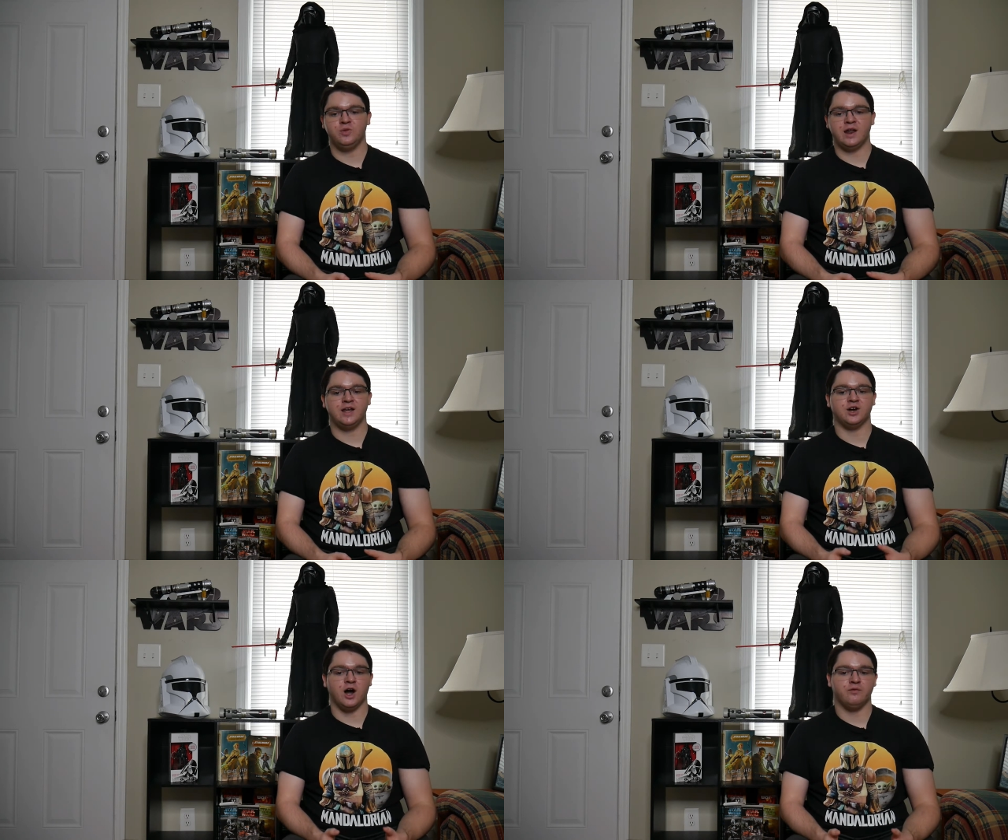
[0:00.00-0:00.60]
that a
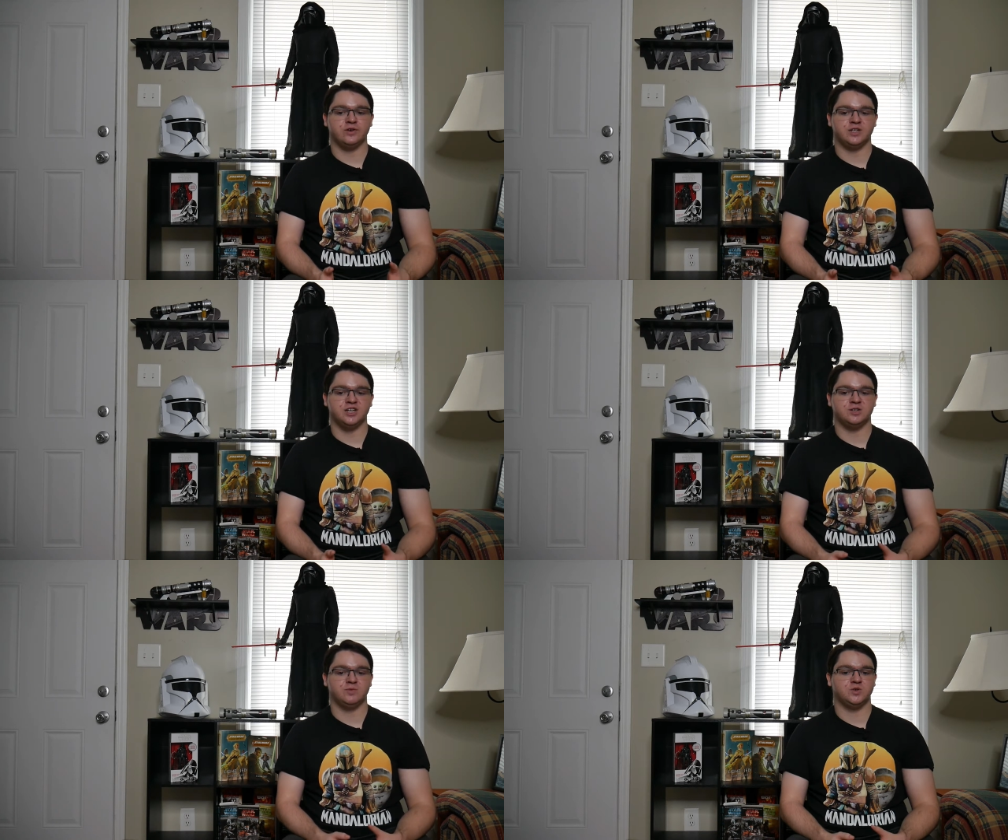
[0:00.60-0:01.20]

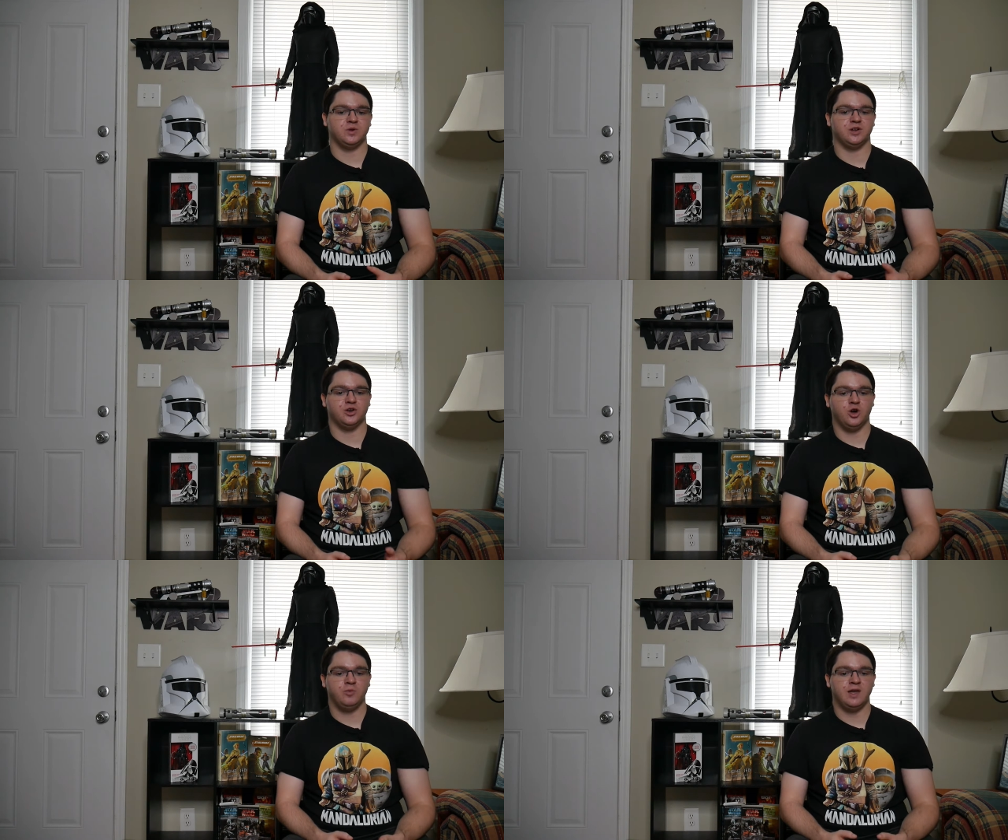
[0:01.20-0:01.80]
confrontation between
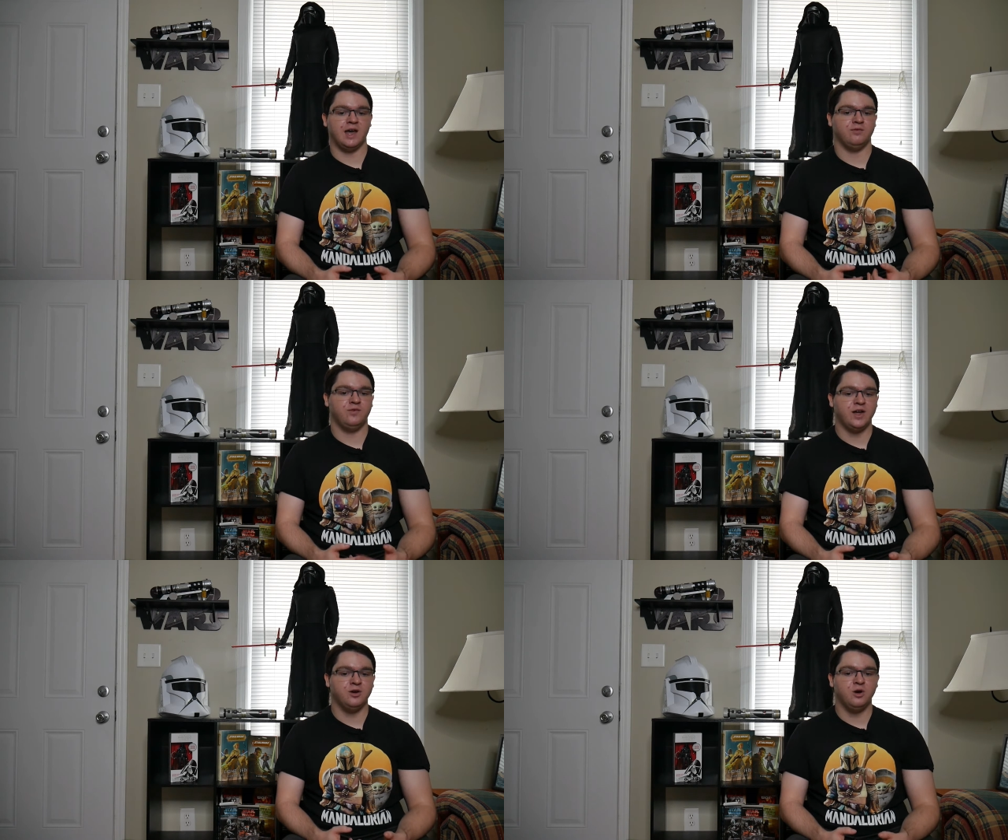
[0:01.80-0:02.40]
Kenobi and
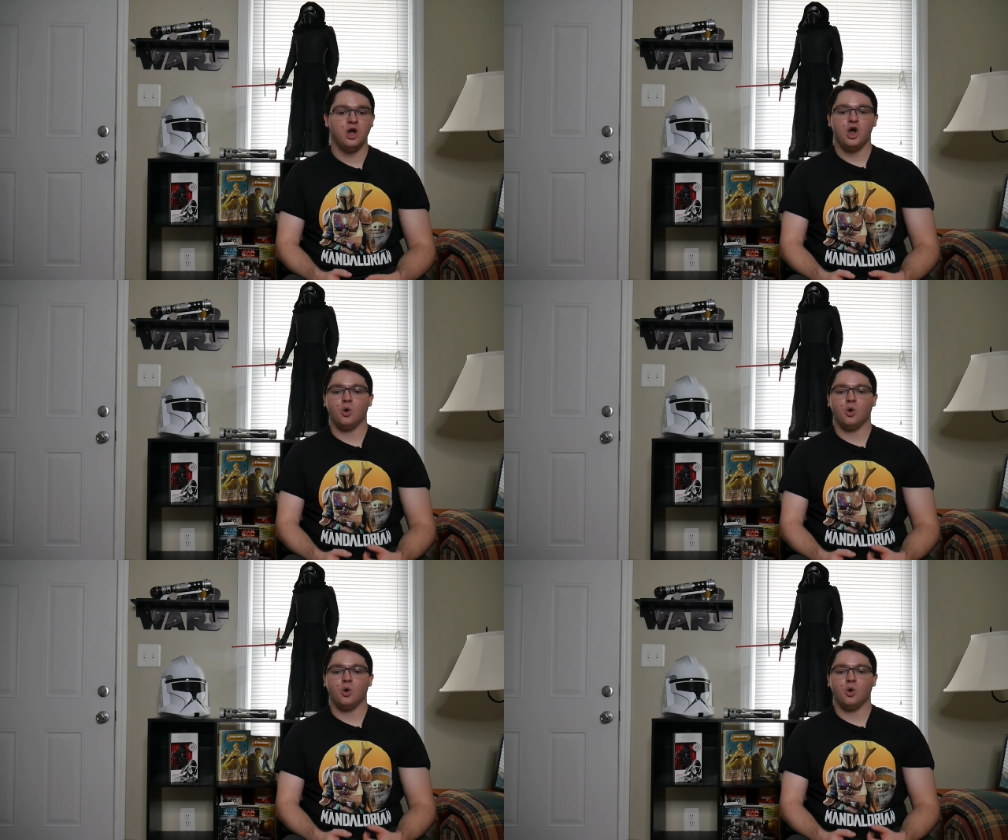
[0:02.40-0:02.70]
Vader